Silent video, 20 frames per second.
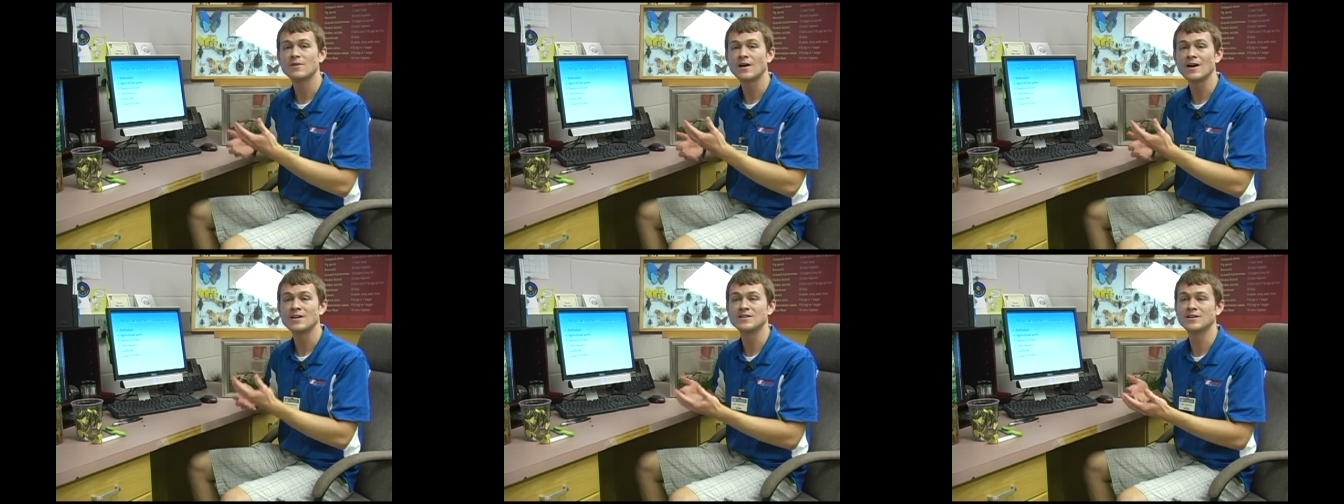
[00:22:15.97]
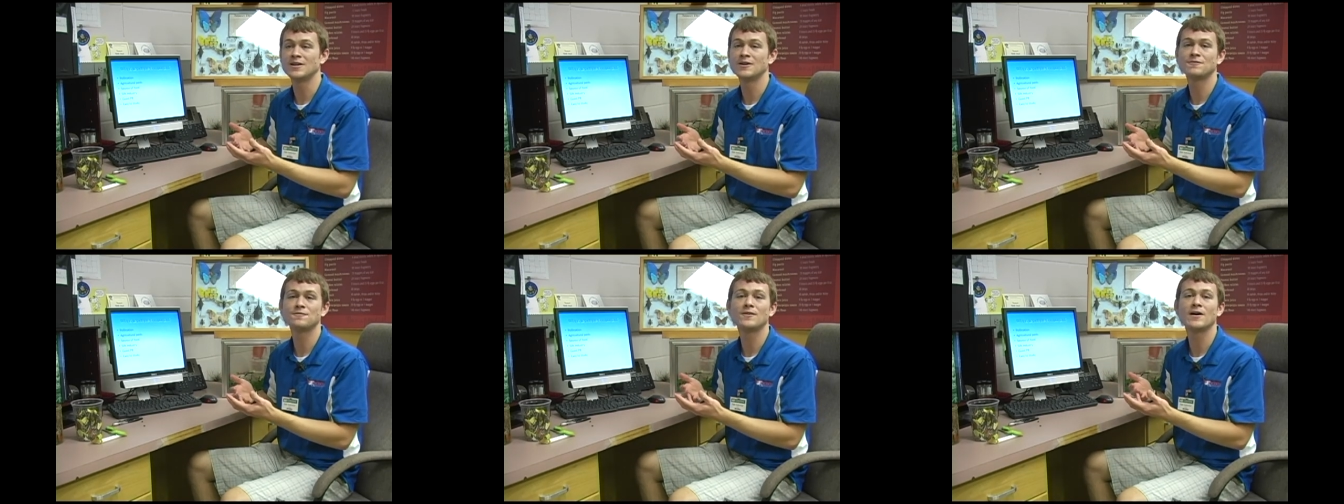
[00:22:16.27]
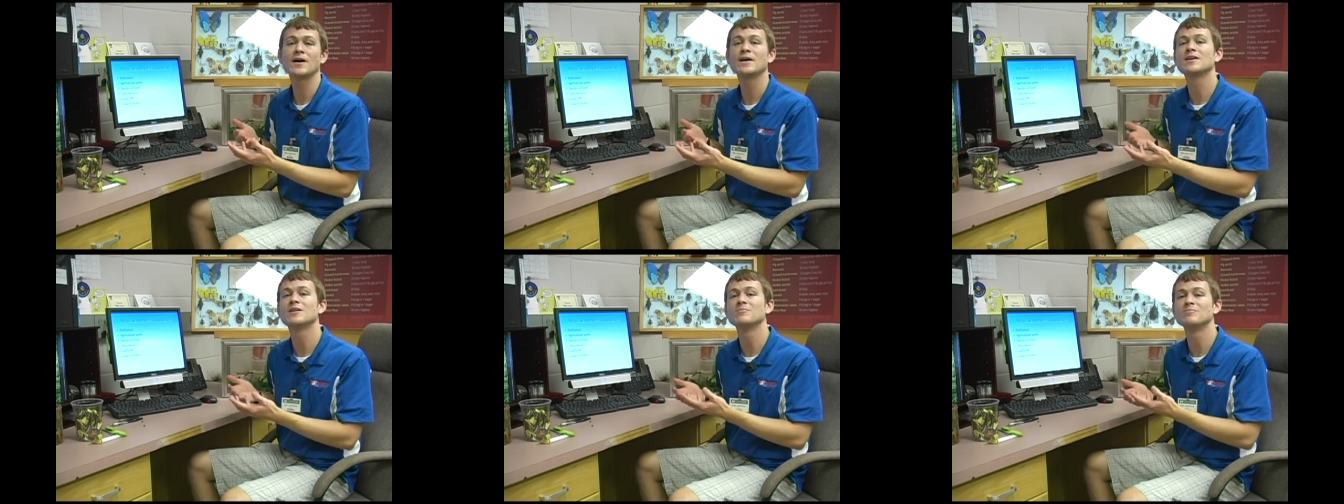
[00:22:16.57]

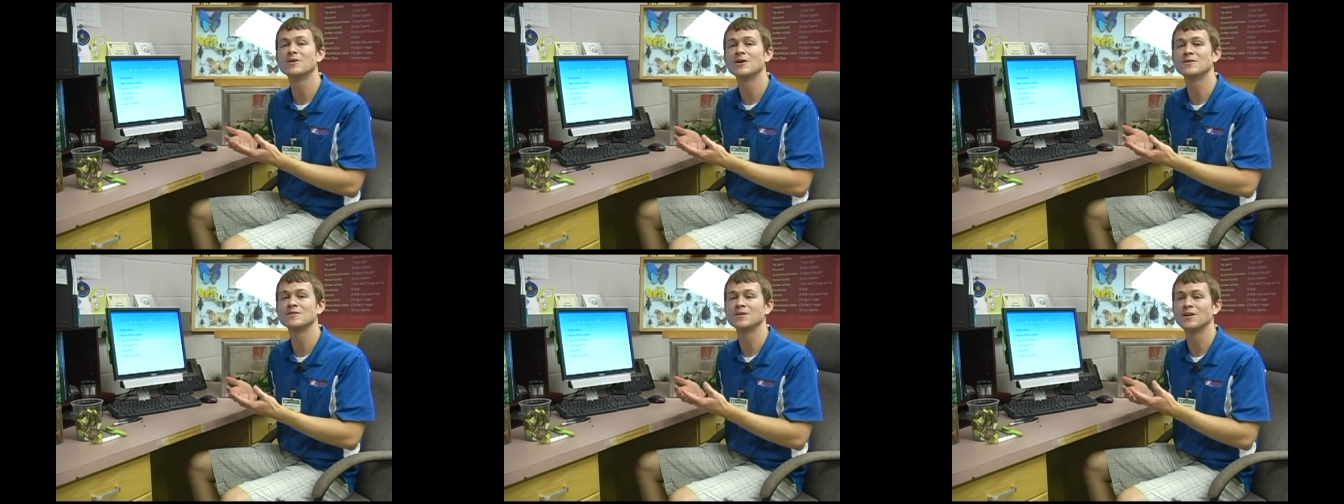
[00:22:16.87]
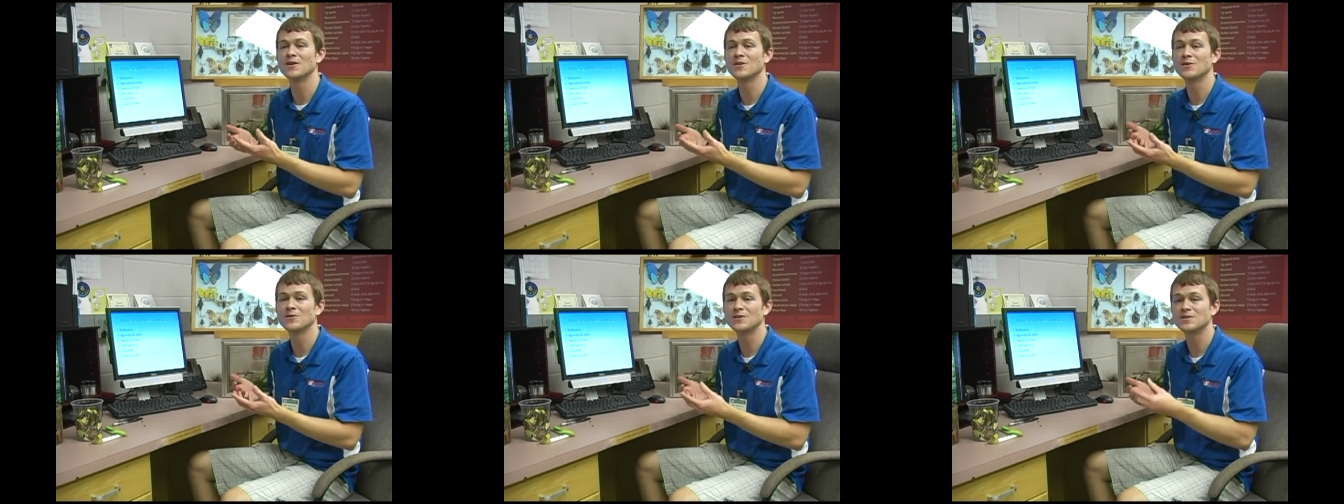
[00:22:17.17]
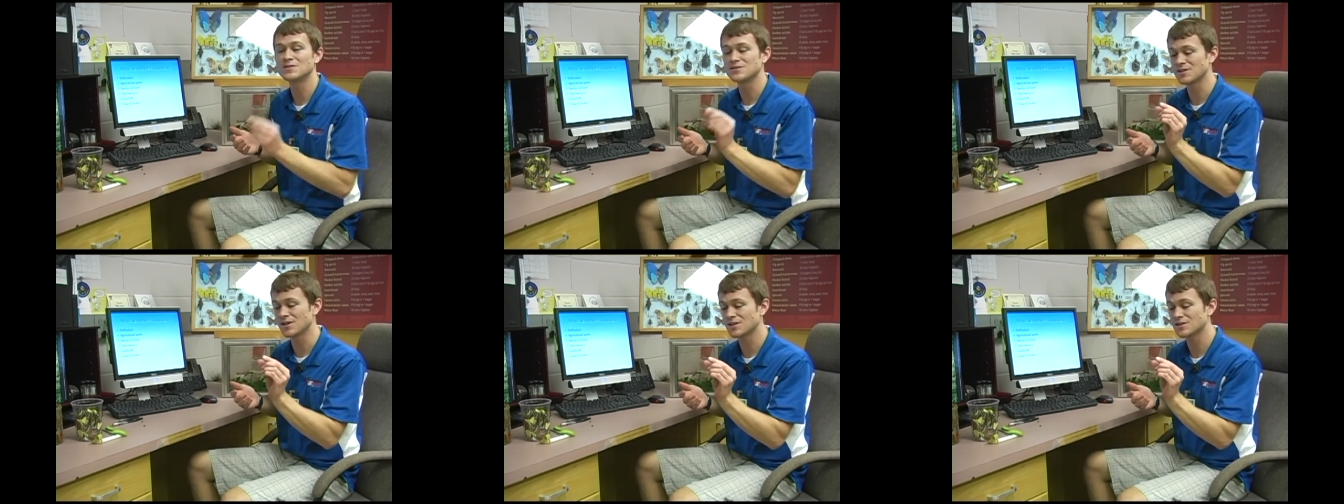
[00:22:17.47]
identify compared to other
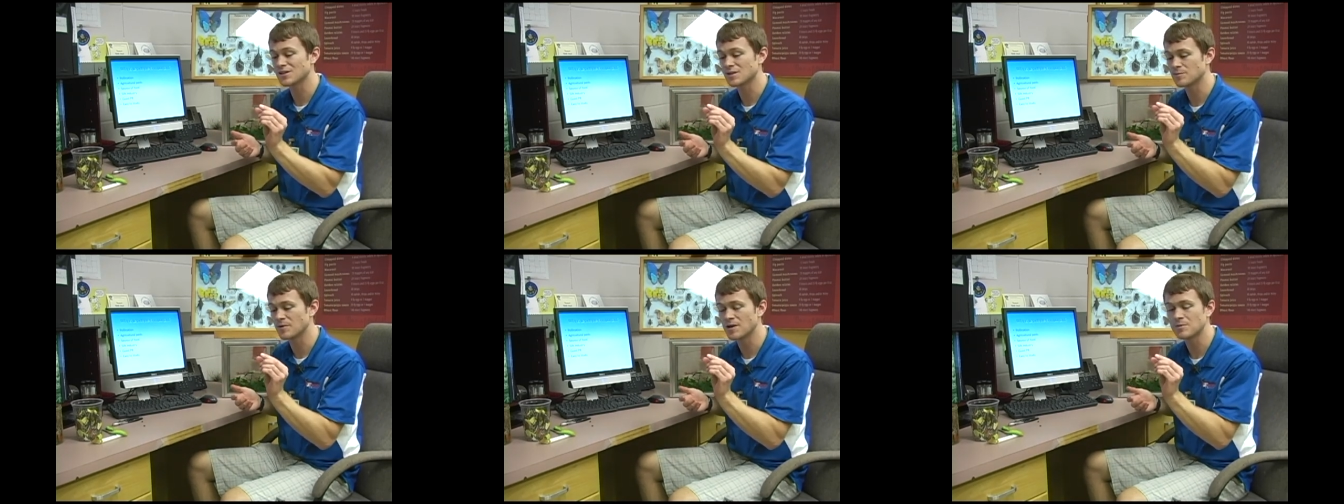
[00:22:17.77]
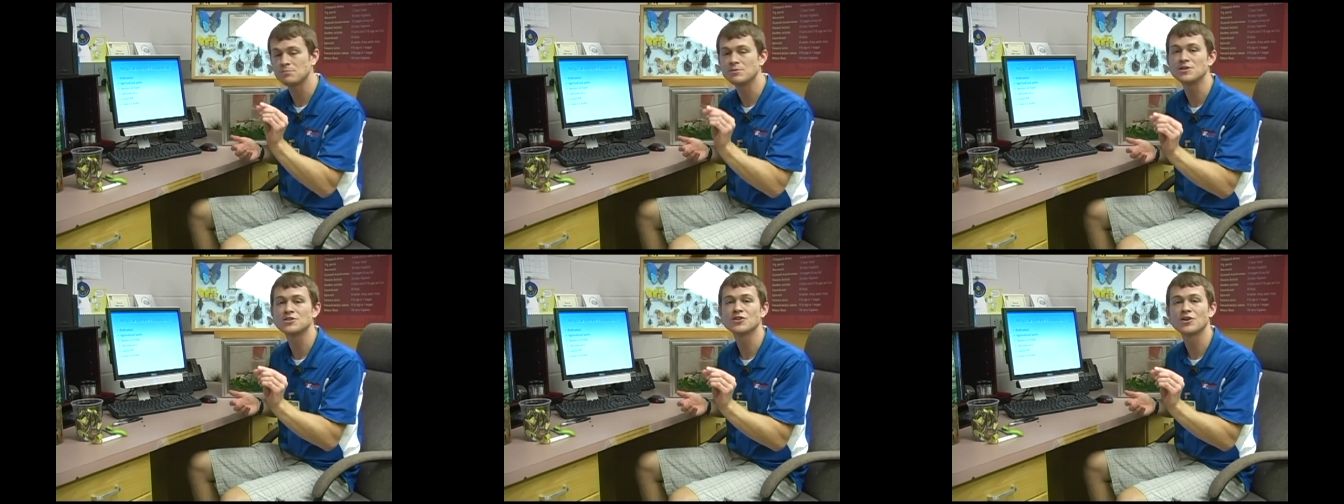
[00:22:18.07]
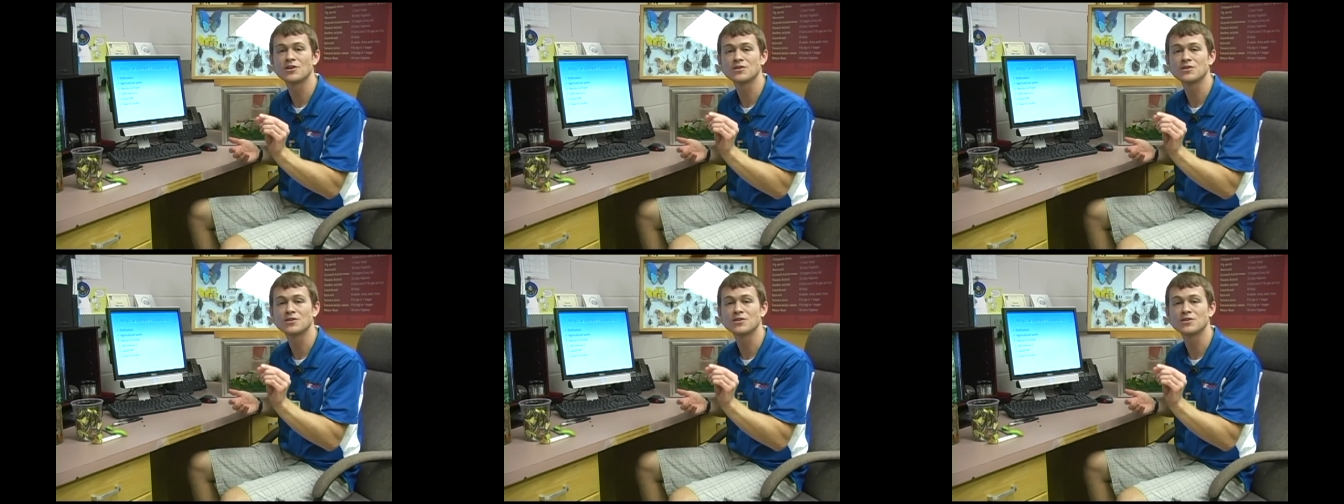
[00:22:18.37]
insects that might be